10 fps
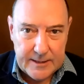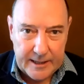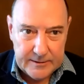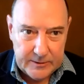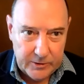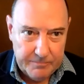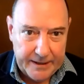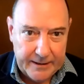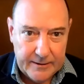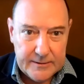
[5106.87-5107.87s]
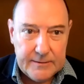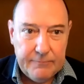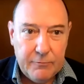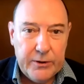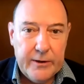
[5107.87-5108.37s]
and thanks to the
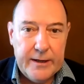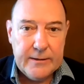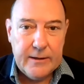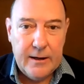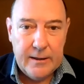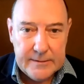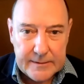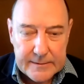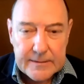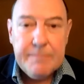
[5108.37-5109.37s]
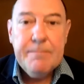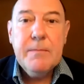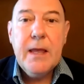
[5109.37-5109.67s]
panelists for the great answers.